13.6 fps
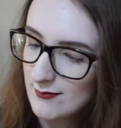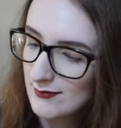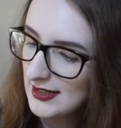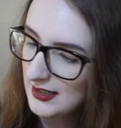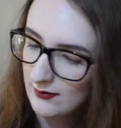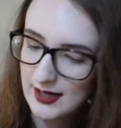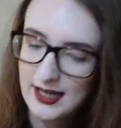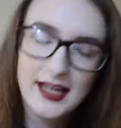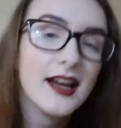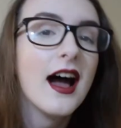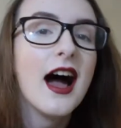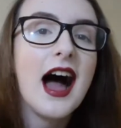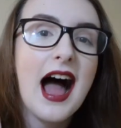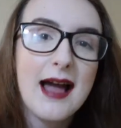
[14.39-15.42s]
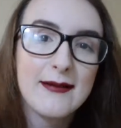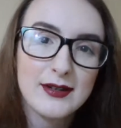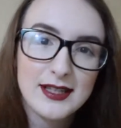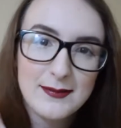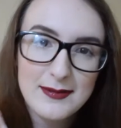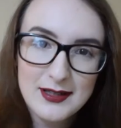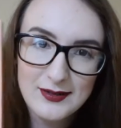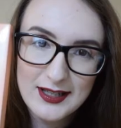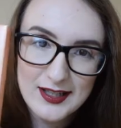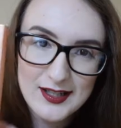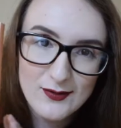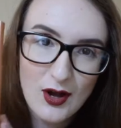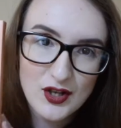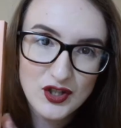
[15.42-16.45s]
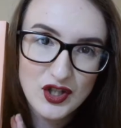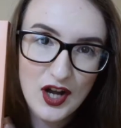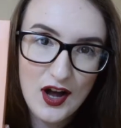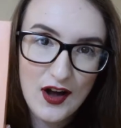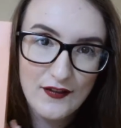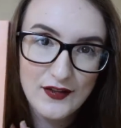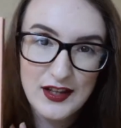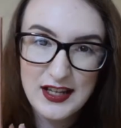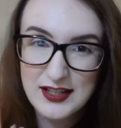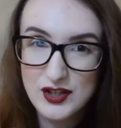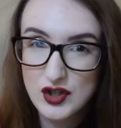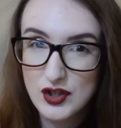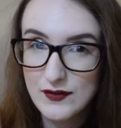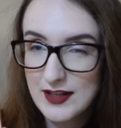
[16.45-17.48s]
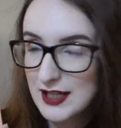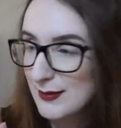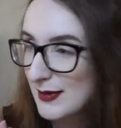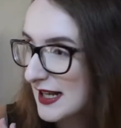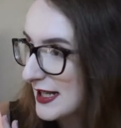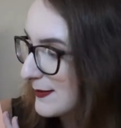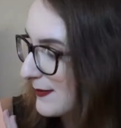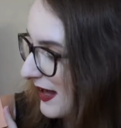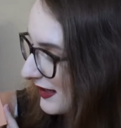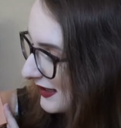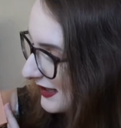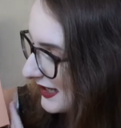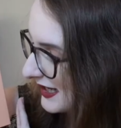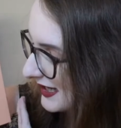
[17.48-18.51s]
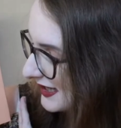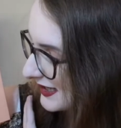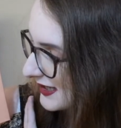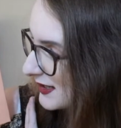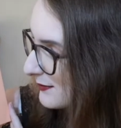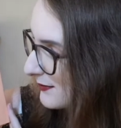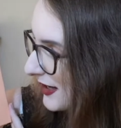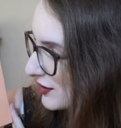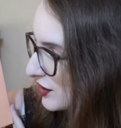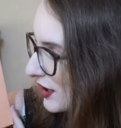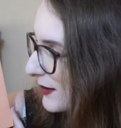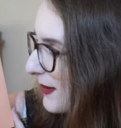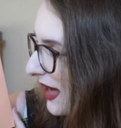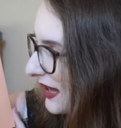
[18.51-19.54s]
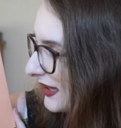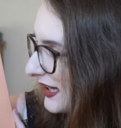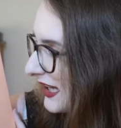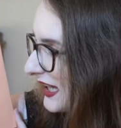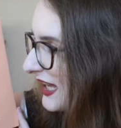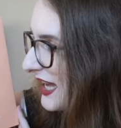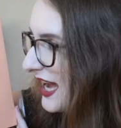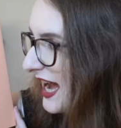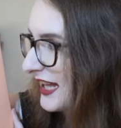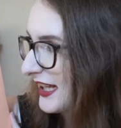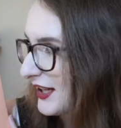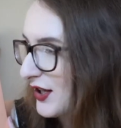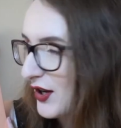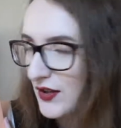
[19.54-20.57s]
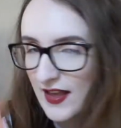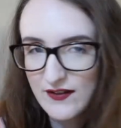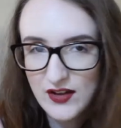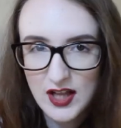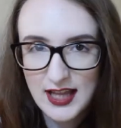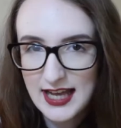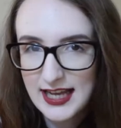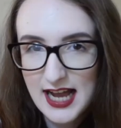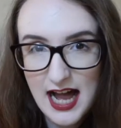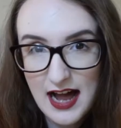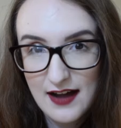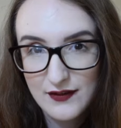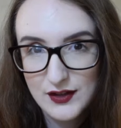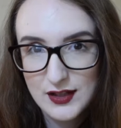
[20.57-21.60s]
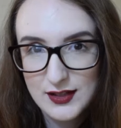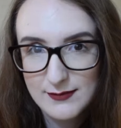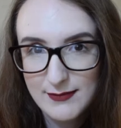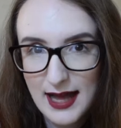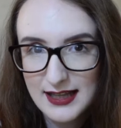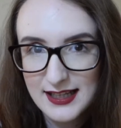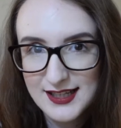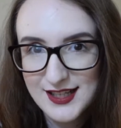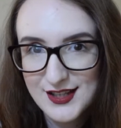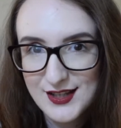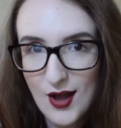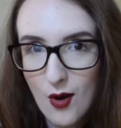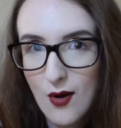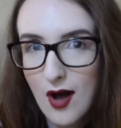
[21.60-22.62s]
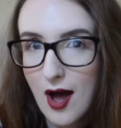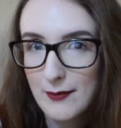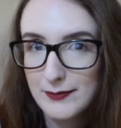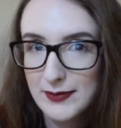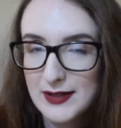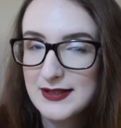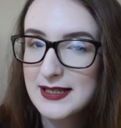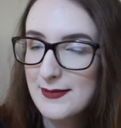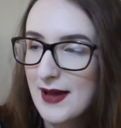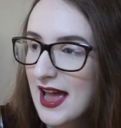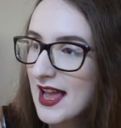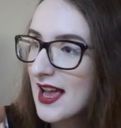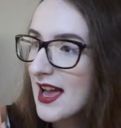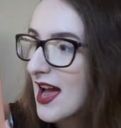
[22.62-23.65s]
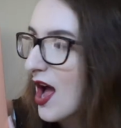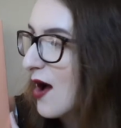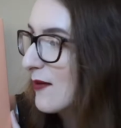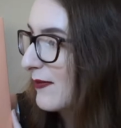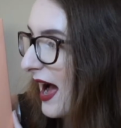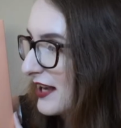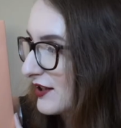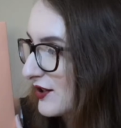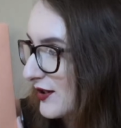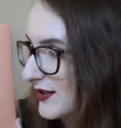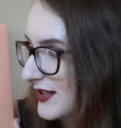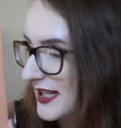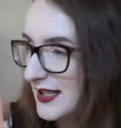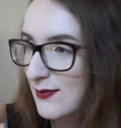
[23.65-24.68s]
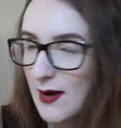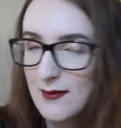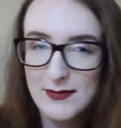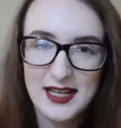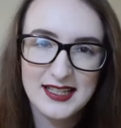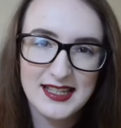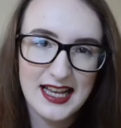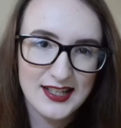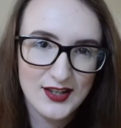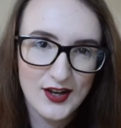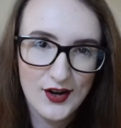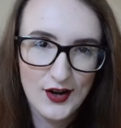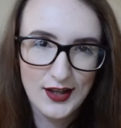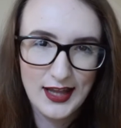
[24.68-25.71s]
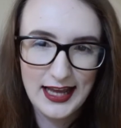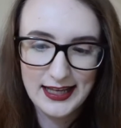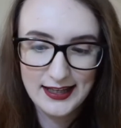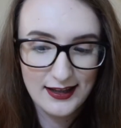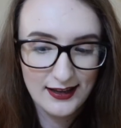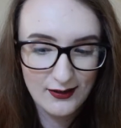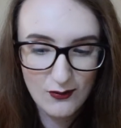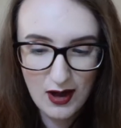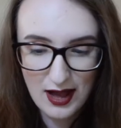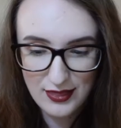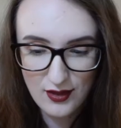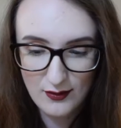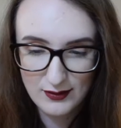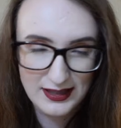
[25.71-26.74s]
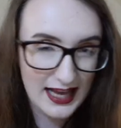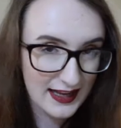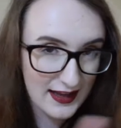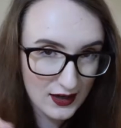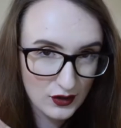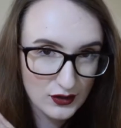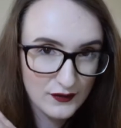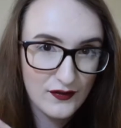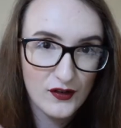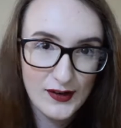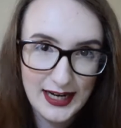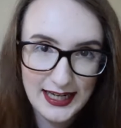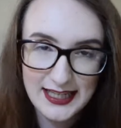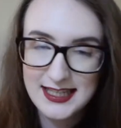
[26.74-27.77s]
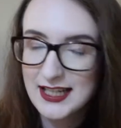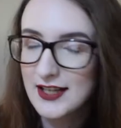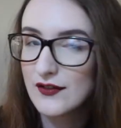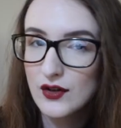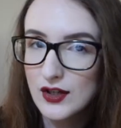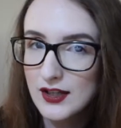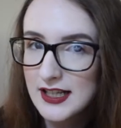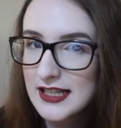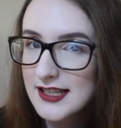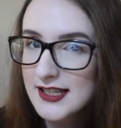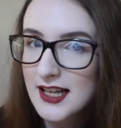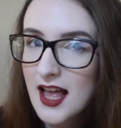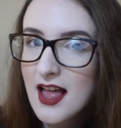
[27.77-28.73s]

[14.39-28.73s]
But anyway, I'm going to be doing a swatch of this Juvia'S Place palette. It's the Magic palette. And I know they've got like half a dozen palettes or so on Beauty Bay. But I chose this one because I saw like what I thought were like a good variety of colours